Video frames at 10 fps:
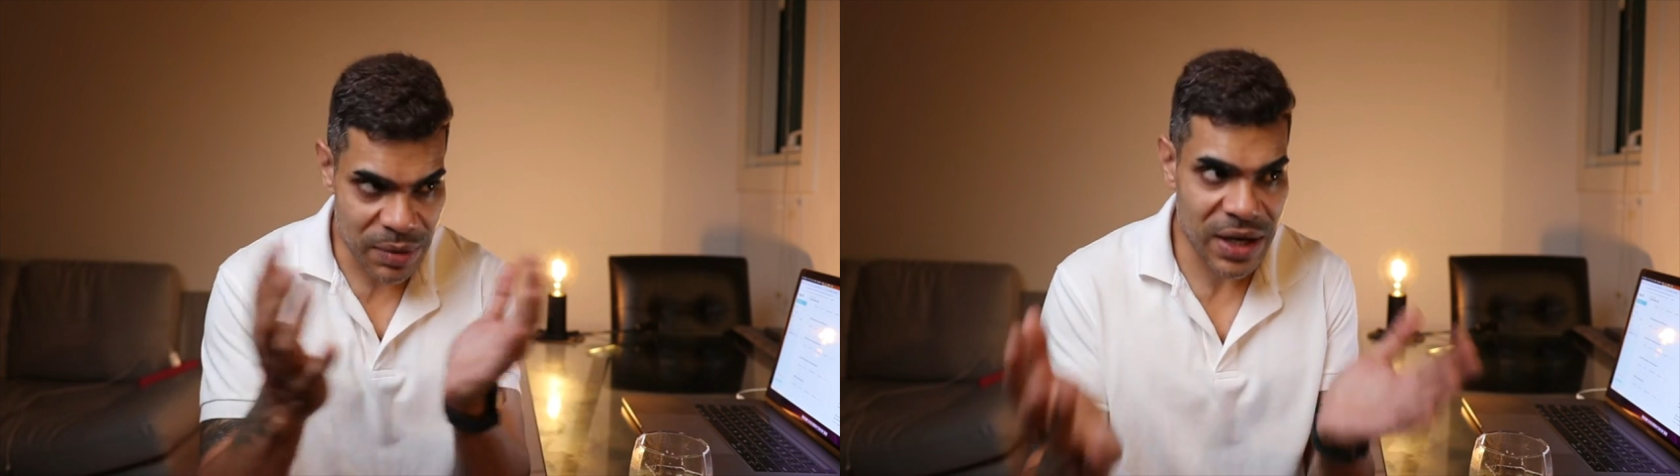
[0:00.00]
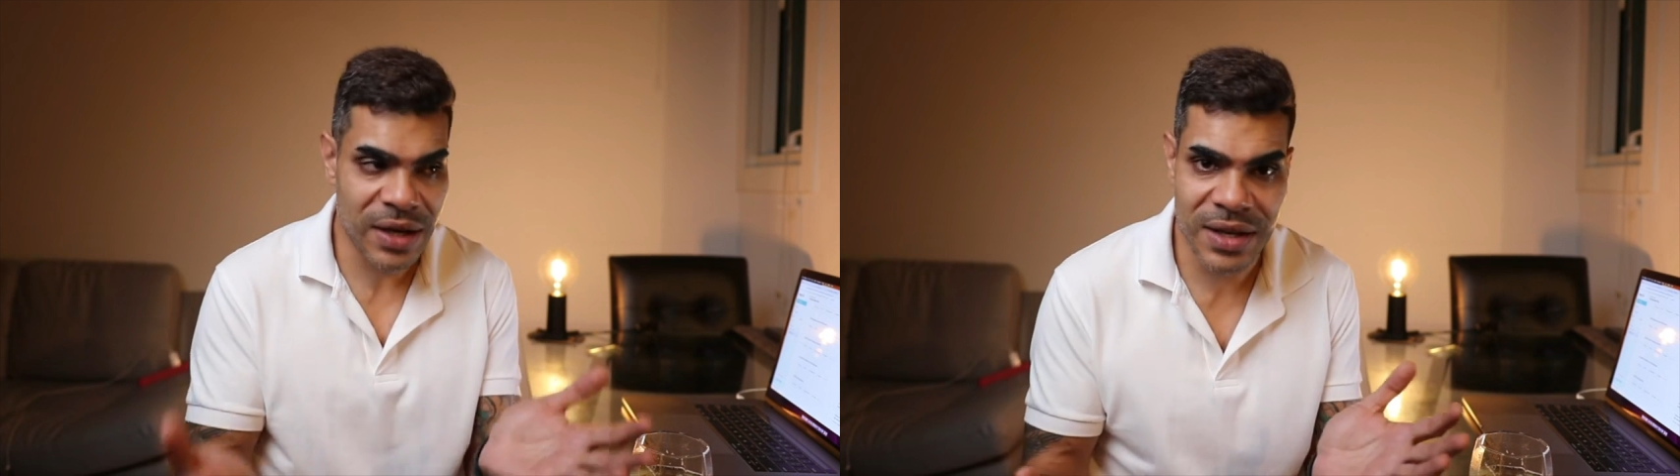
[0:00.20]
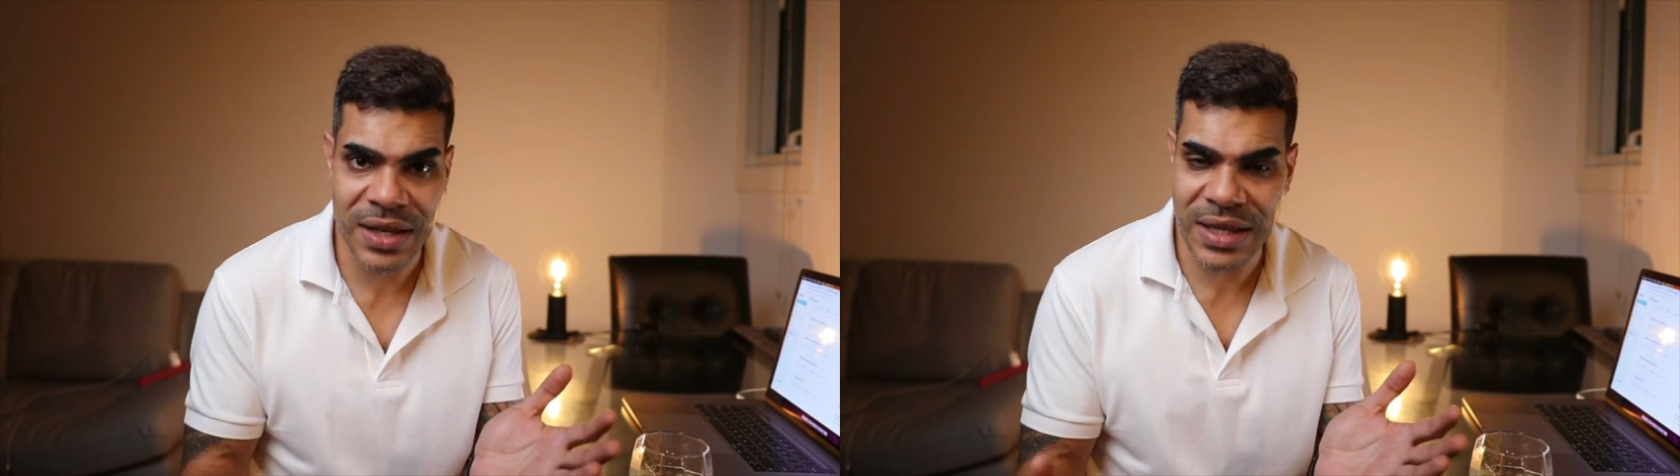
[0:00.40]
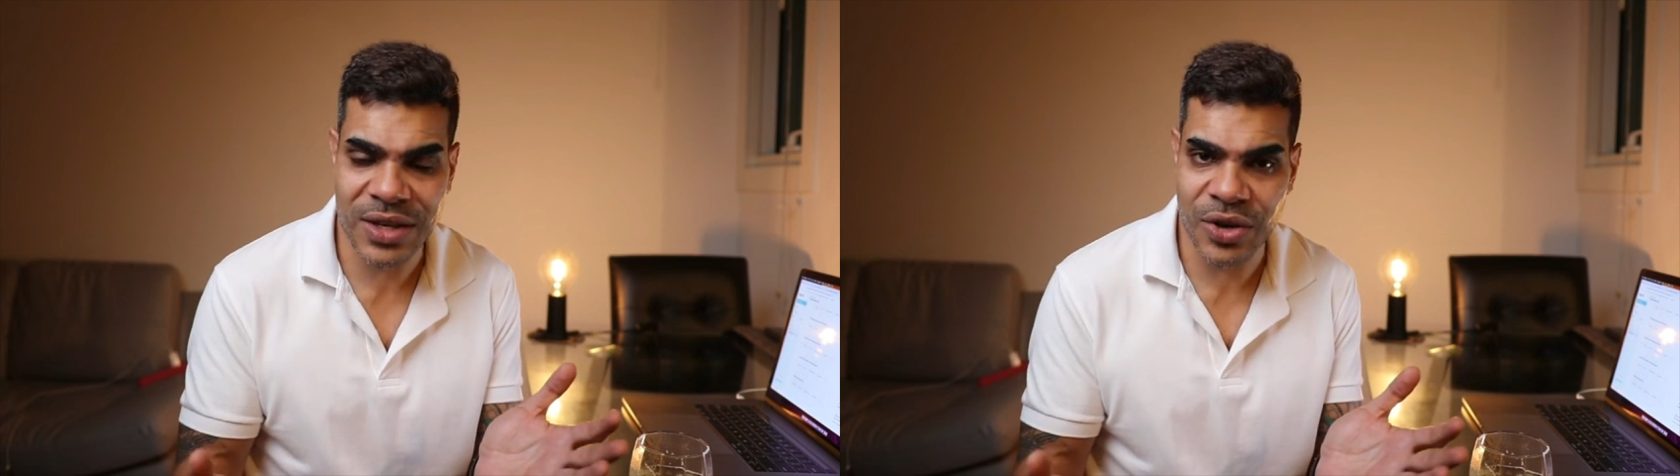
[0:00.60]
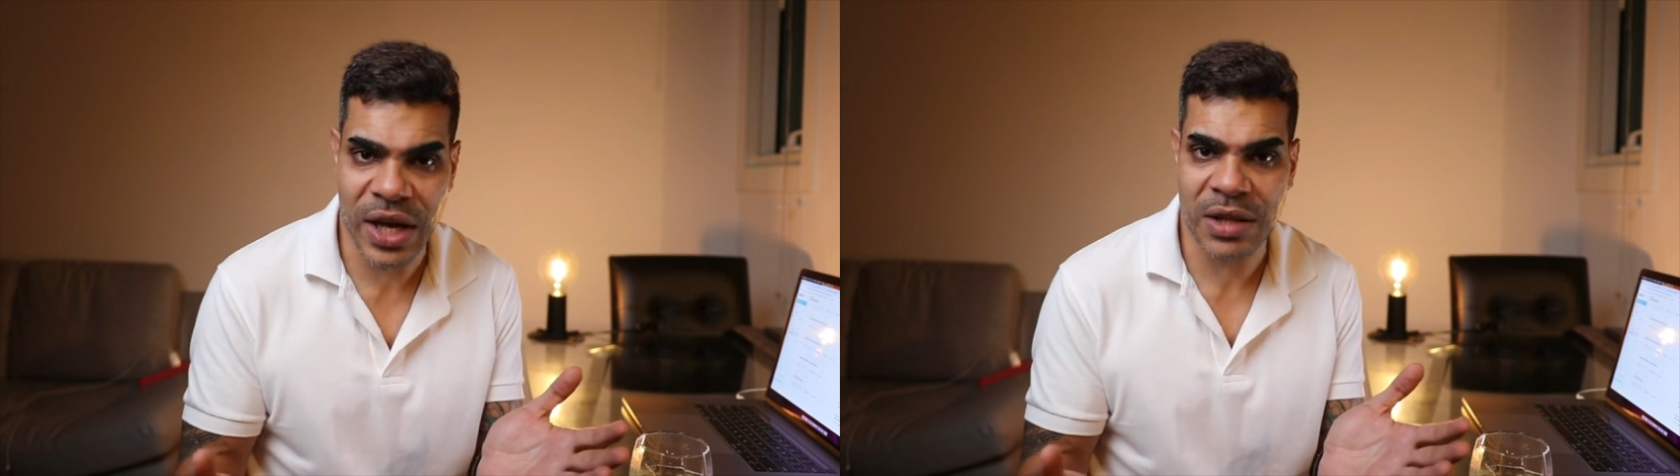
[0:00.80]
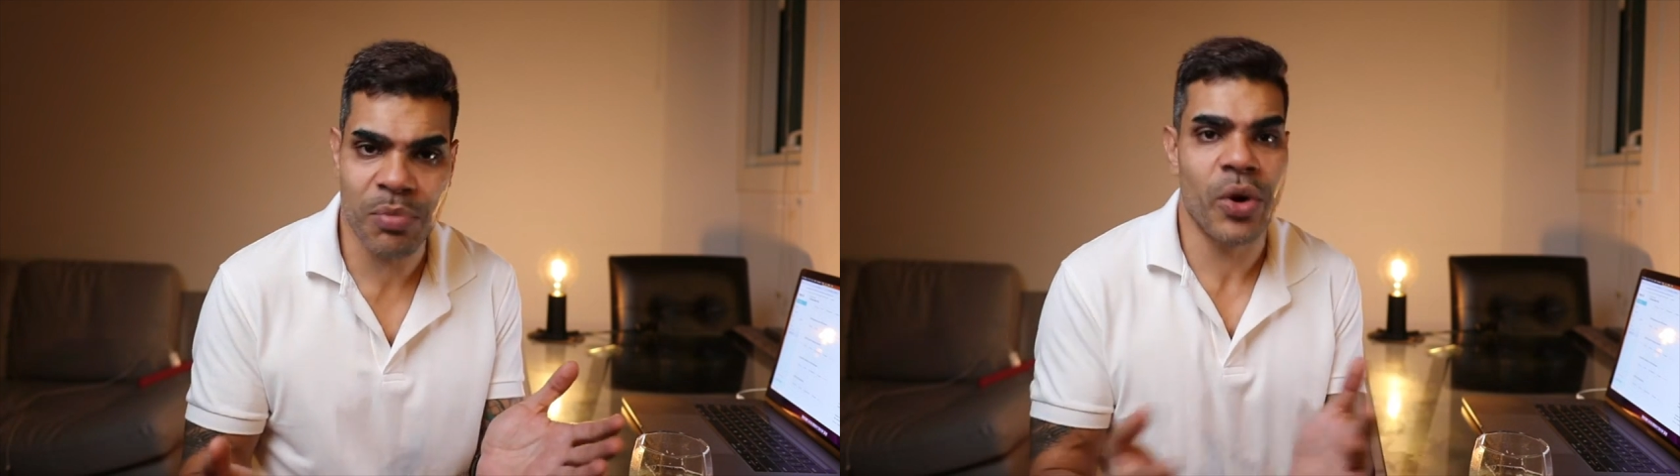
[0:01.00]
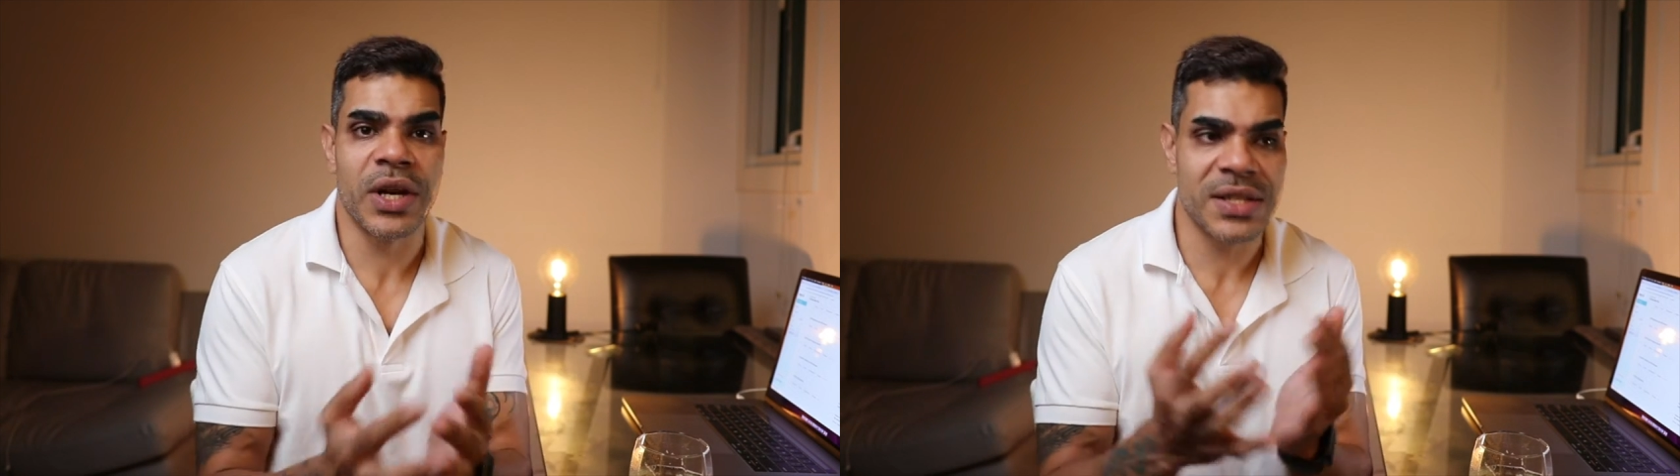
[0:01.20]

but you get the point.